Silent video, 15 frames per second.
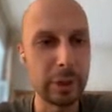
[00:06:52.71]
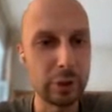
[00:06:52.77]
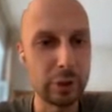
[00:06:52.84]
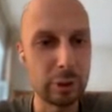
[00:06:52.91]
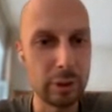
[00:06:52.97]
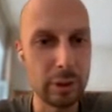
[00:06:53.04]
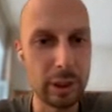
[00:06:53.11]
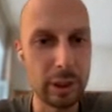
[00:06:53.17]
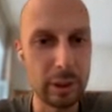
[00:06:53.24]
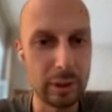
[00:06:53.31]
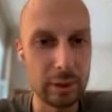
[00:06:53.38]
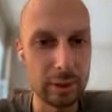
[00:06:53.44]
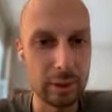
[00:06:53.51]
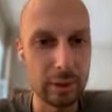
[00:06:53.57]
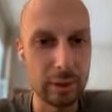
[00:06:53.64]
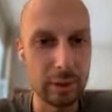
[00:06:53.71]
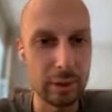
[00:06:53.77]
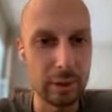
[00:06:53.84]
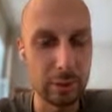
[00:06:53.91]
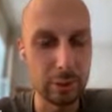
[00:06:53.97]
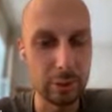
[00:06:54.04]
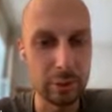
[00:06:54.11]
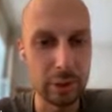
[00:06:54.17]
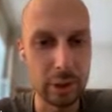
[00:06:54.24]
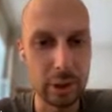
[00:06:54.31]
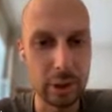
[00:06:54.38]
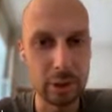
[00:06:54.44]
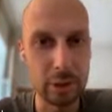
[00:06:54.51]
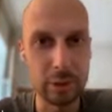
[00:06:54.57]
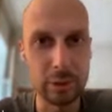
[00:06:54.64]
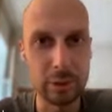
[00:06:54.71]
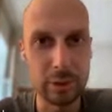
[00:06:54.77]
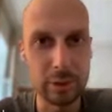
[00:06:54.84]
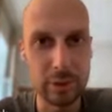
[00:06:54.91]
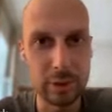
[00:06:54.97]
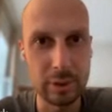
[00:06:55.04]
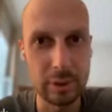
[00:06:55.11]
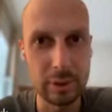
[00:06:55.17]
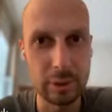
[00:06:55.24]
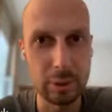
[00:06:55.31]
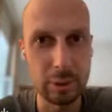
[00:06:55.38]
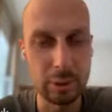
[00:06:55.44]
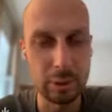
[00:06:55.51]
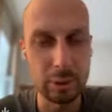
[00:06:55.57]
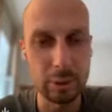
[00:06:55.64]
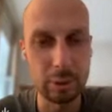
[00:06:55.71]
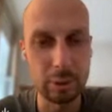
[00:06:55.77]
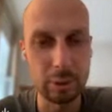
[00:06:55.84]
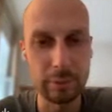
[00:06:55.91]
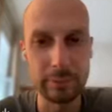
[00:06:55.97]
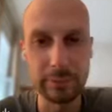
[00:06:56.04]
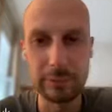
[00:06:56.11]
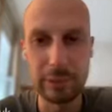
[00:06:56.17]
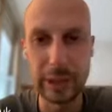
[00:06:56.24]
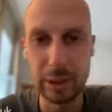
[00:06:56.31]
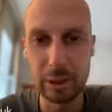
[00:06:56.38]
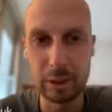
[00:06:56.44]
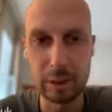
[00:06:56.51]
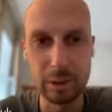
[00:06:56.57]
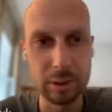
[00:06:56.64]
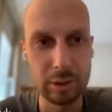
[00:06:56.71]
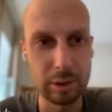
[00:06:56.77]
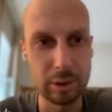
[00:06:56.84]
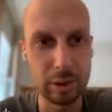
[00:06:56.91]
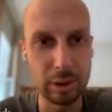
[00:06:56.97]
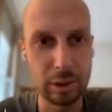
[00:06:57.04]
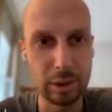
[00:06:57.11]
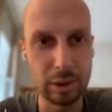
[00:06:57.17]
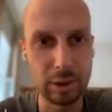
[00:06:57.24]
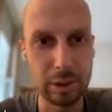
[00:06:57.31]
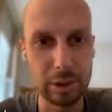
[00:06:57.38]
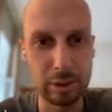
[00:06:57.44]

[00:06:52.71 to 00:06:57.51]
sure that those are no longer valid and